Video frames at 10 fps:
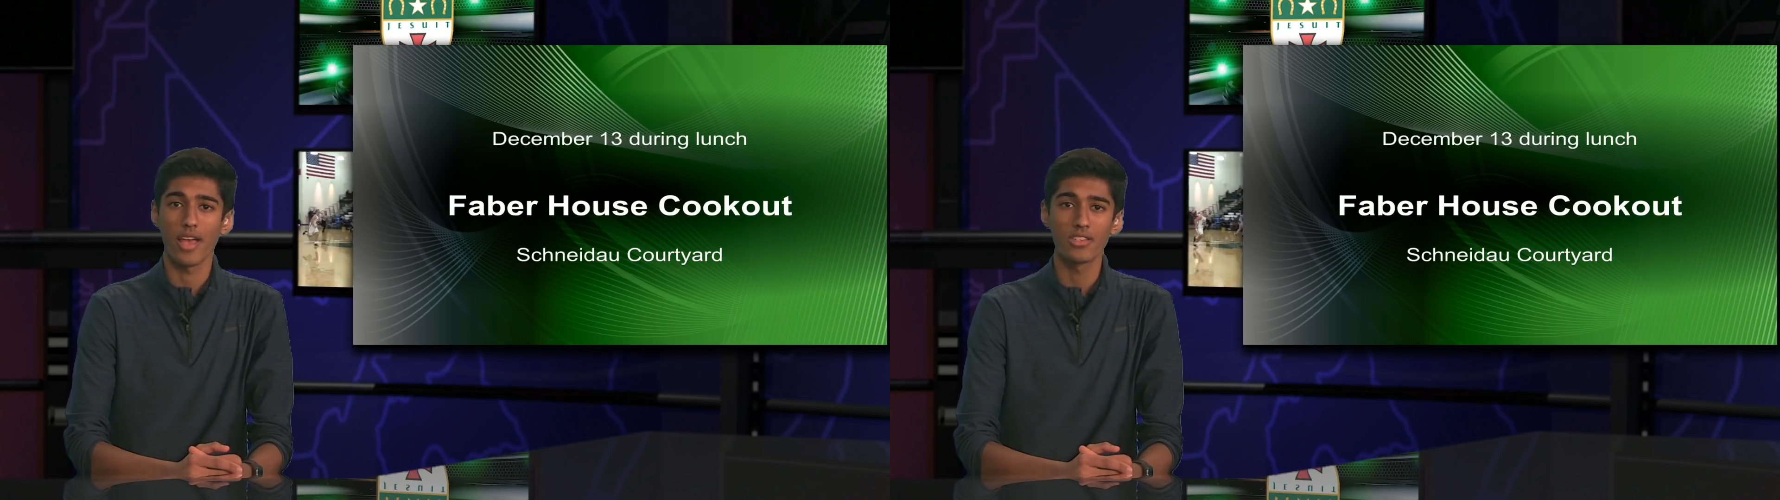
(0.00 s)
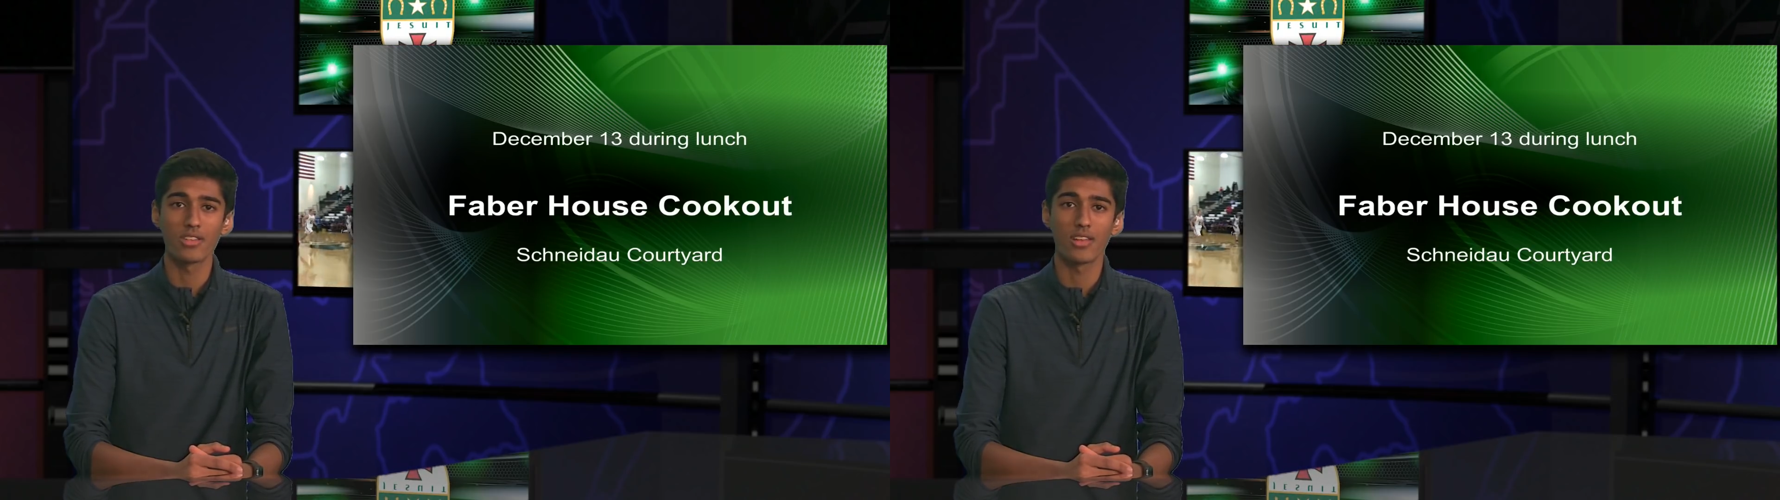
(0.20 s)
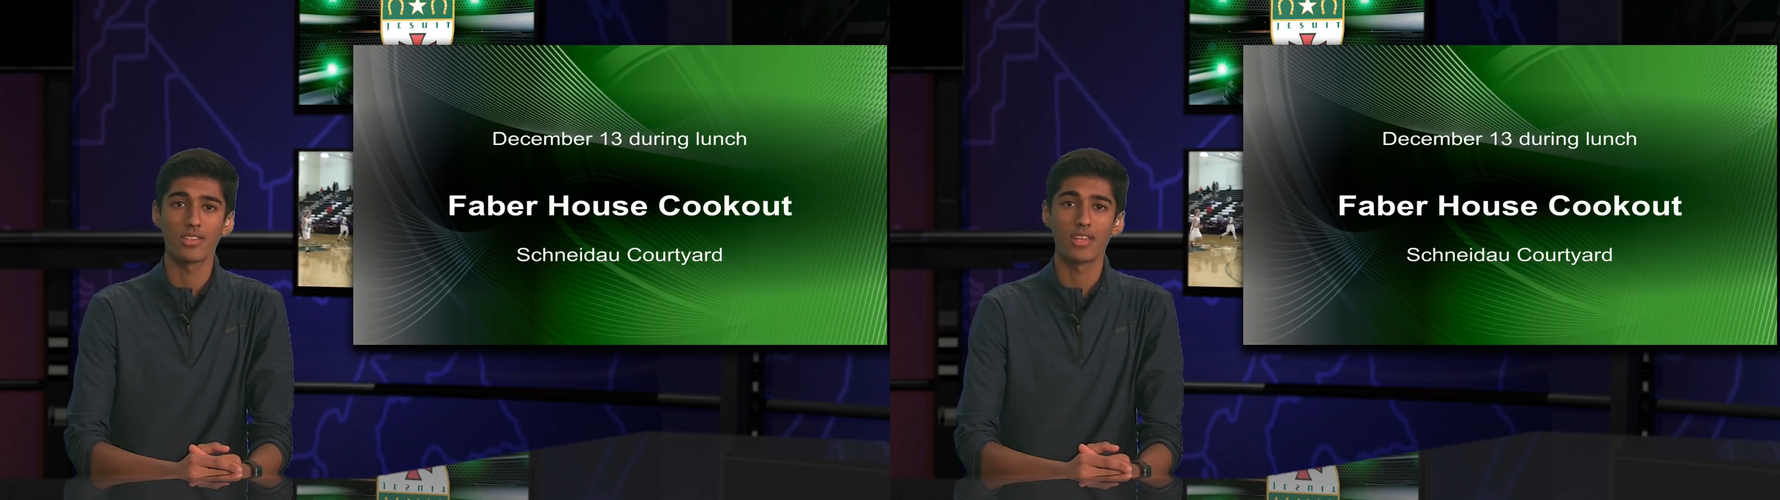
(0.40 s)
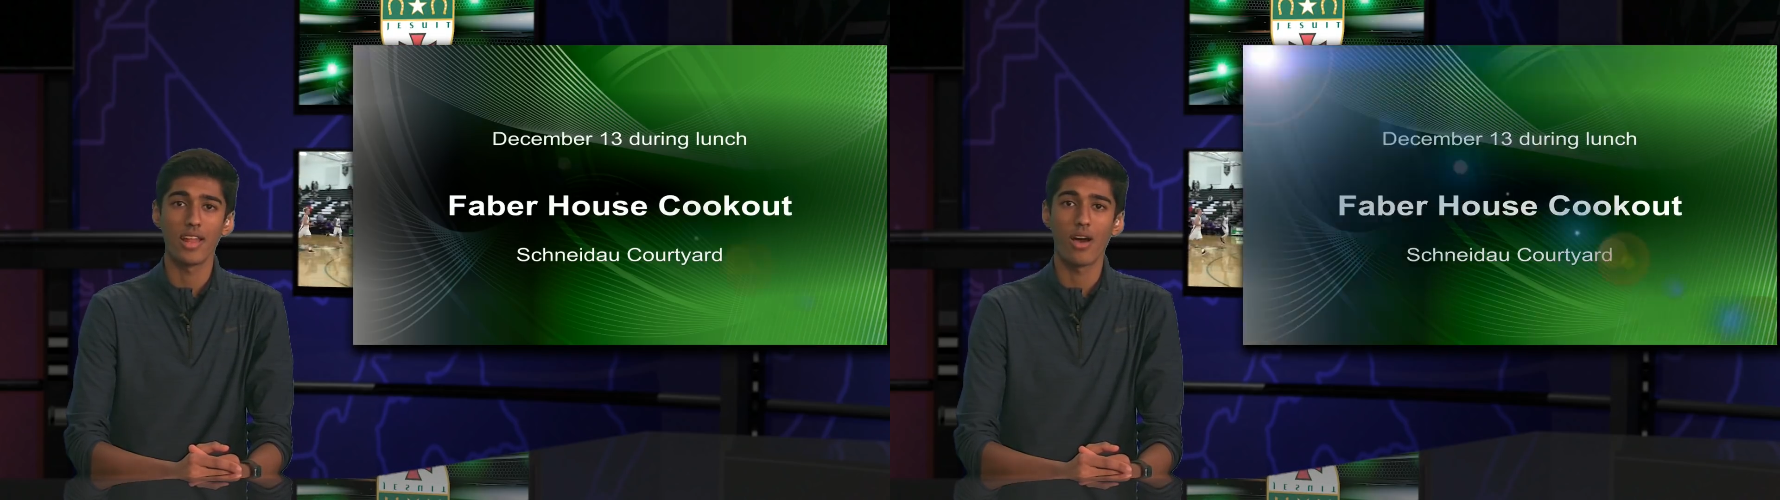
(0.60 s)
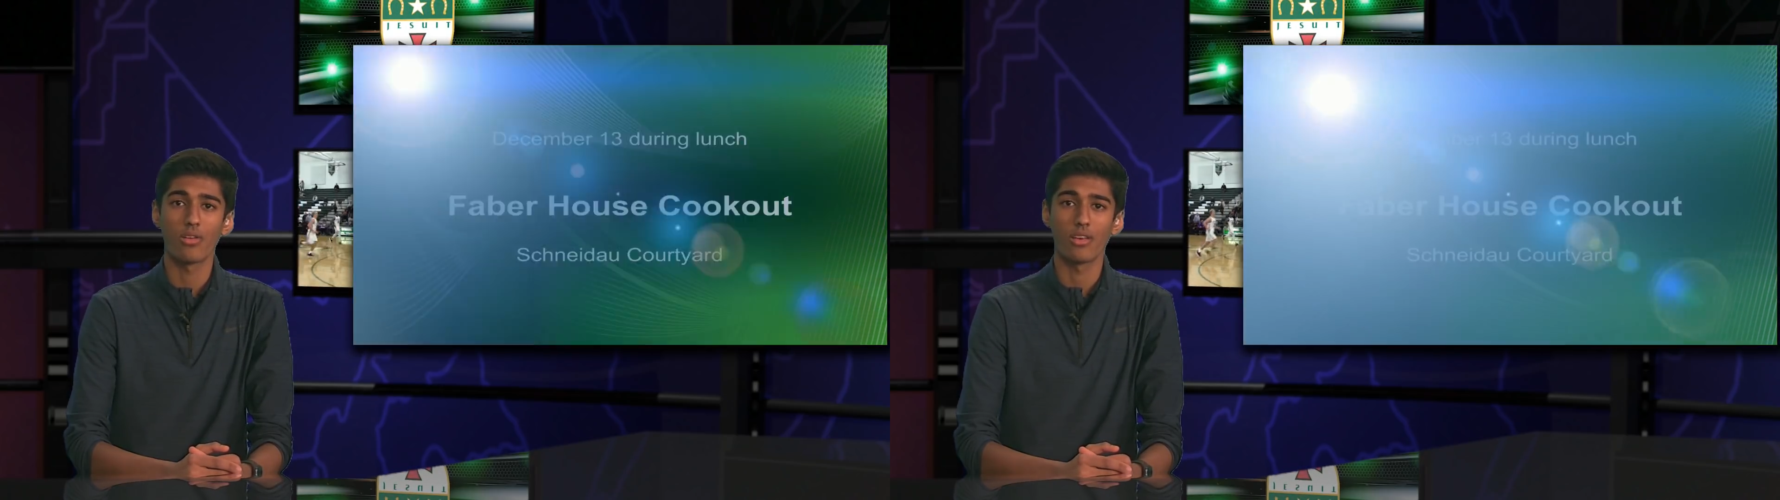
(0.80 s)
SJET sent
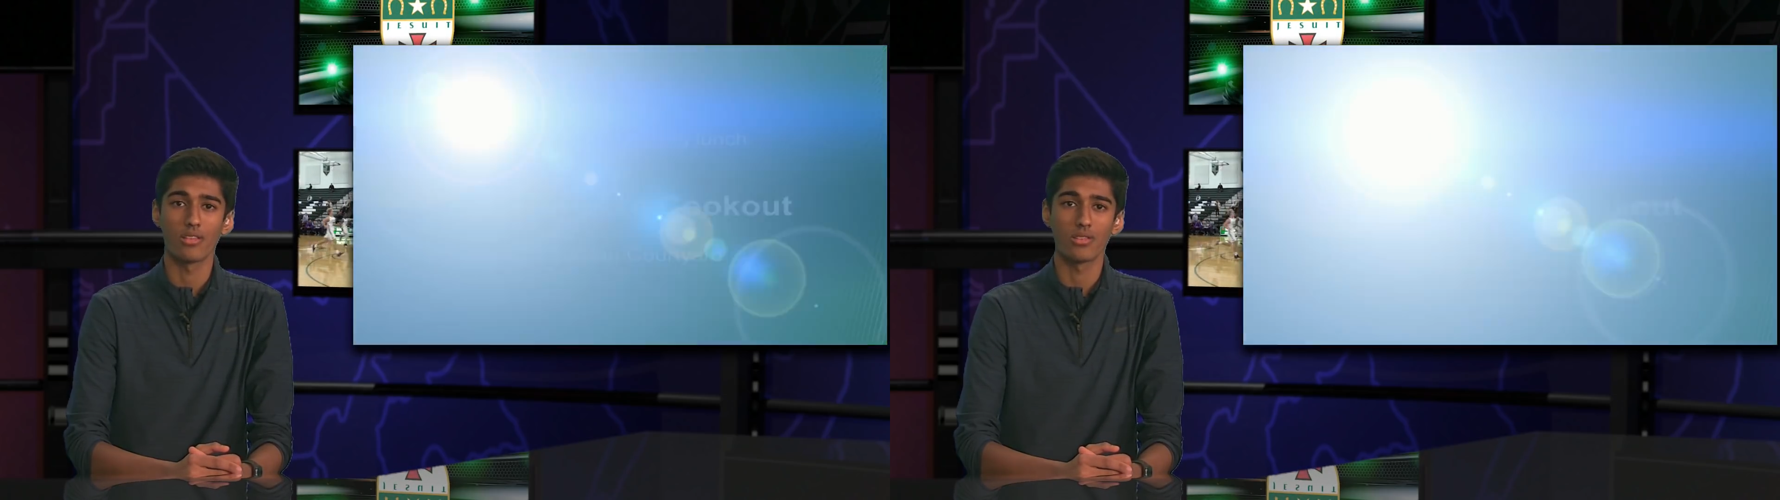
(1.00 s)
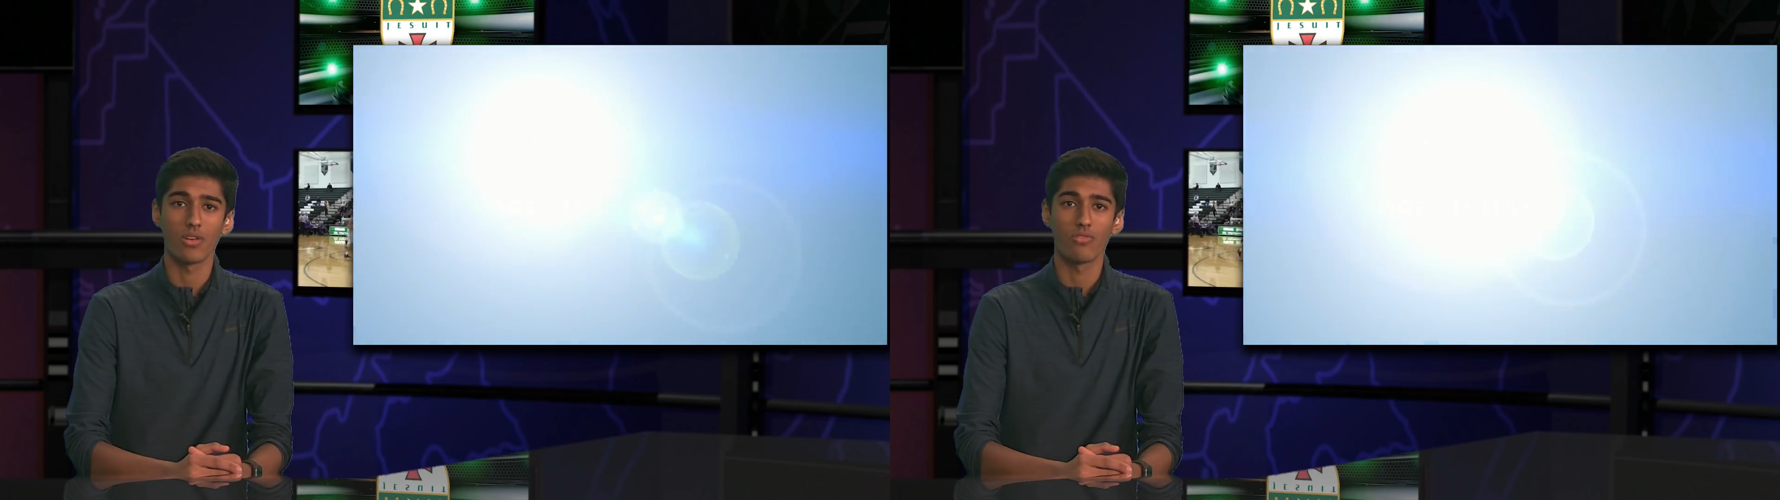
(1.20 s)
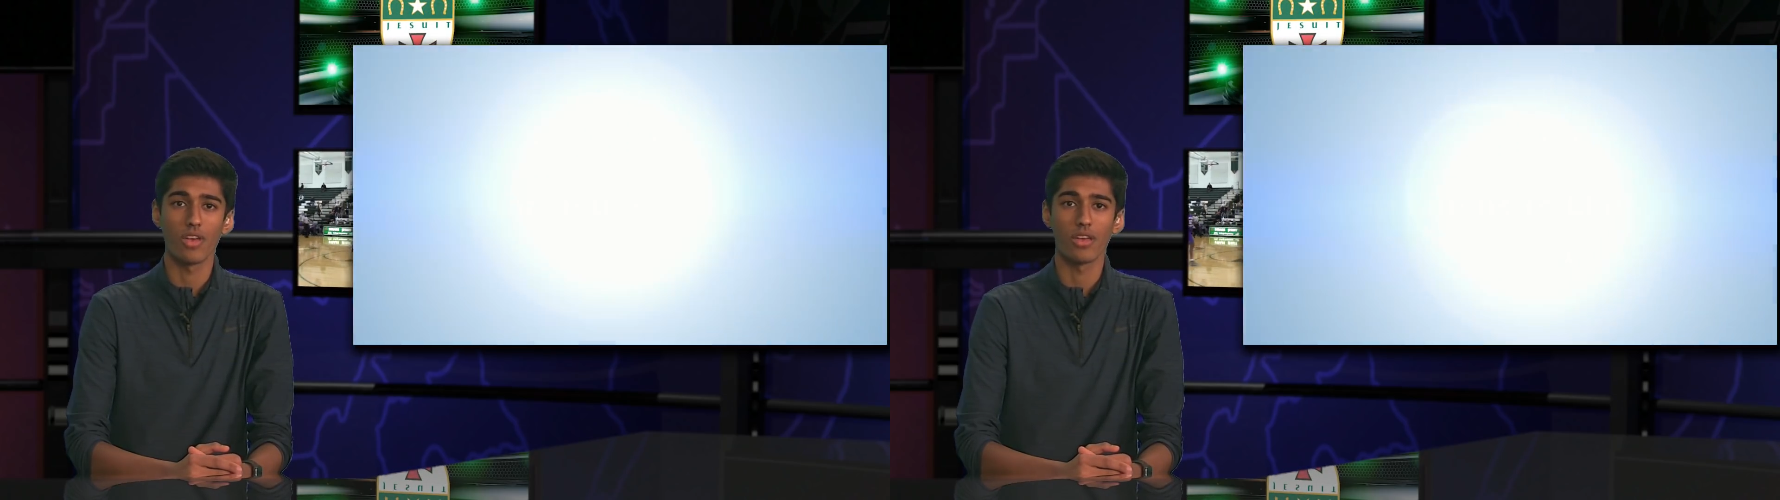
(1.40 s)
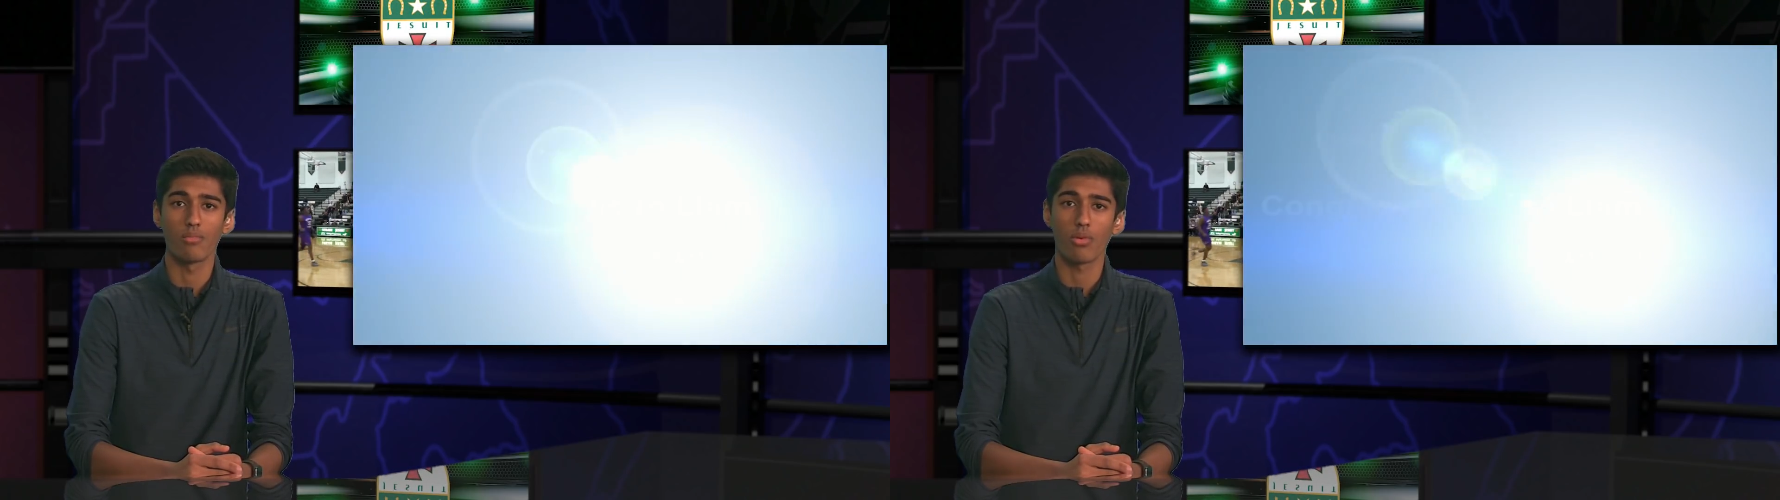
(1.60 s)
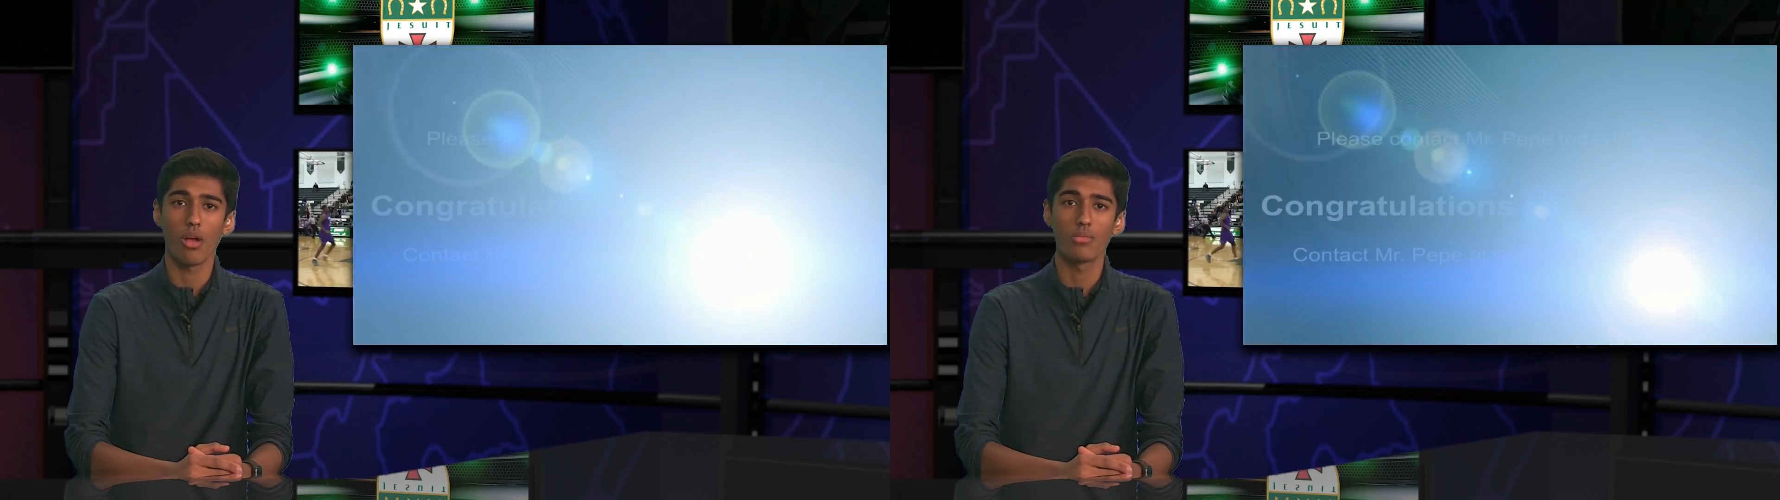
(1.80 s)
out a survey
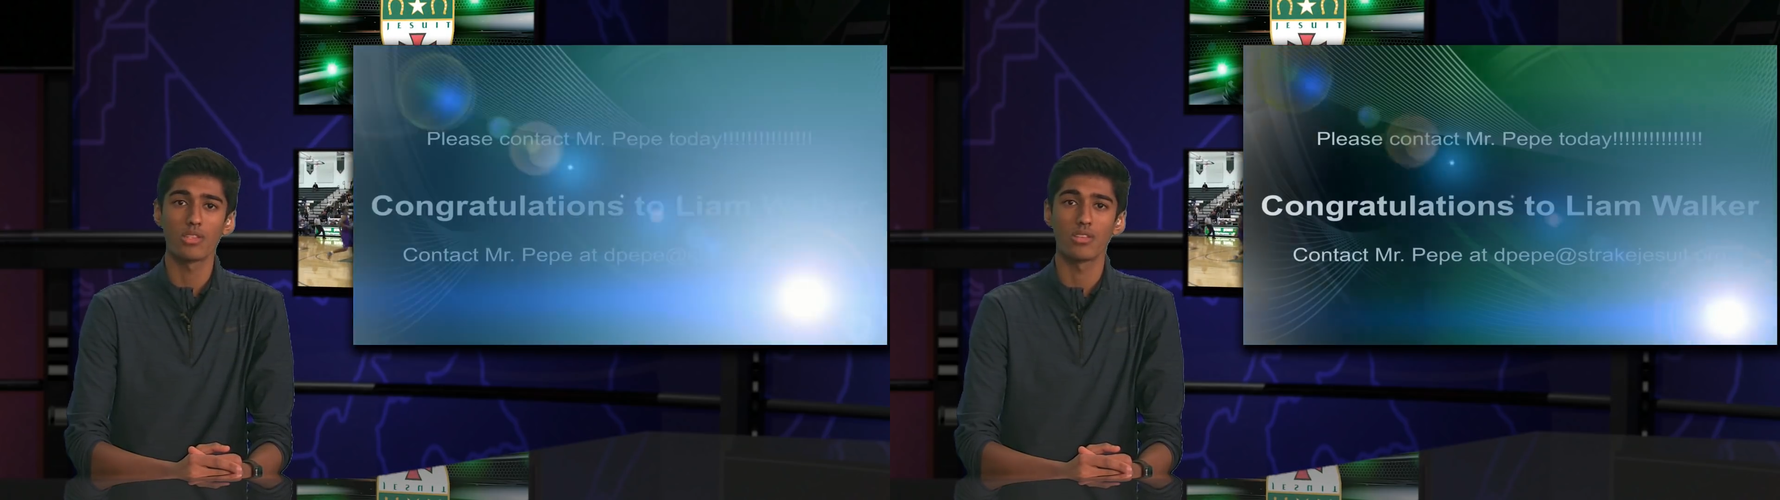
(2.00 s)
and promised